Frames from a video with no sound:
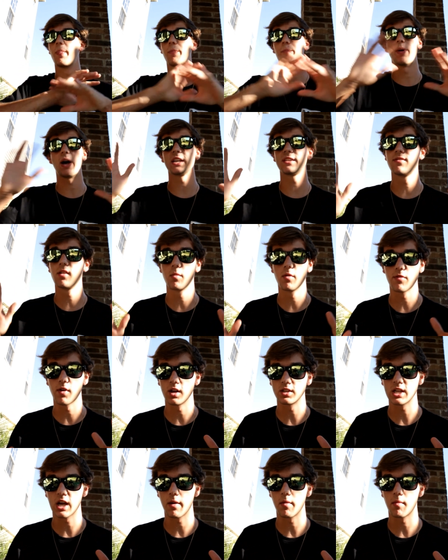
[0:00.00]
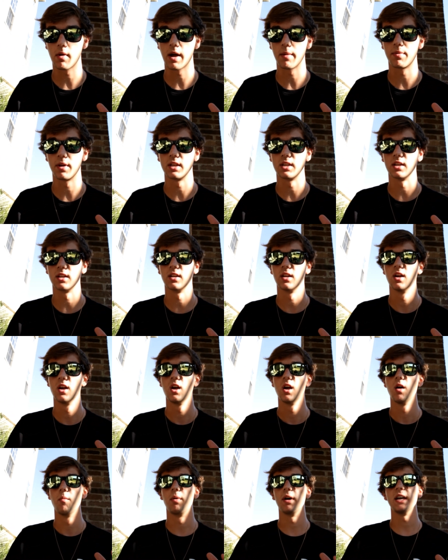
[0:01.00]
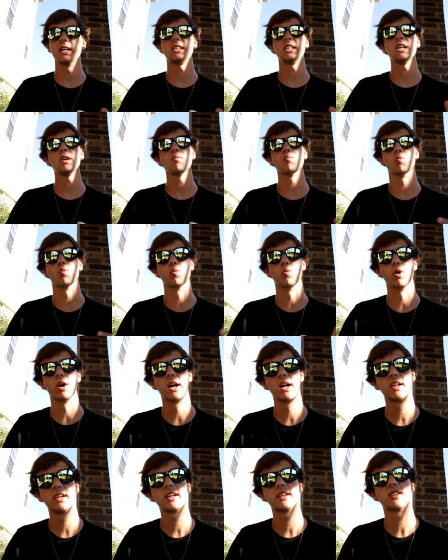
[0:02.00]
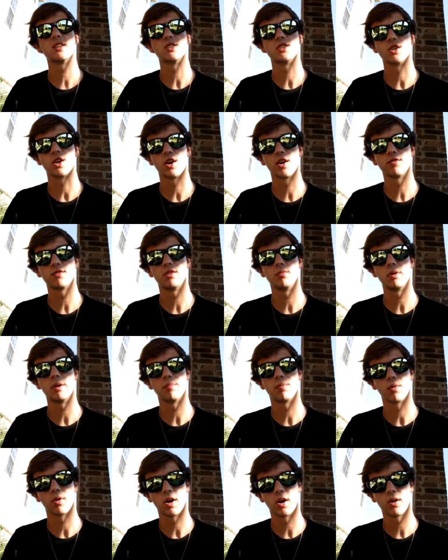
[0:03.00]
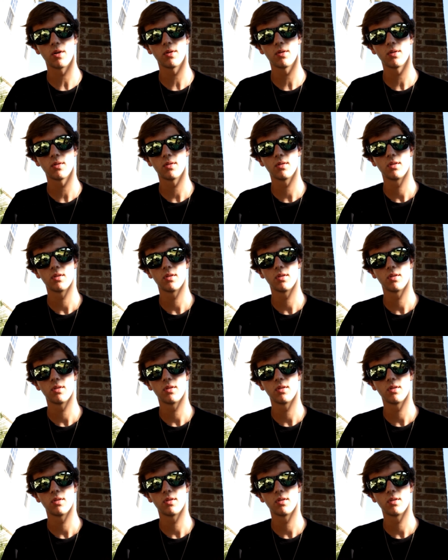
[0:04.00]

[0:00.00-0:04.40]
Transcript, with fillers: Best filmer of all time, in my opinion. But is he really deserved to be pro?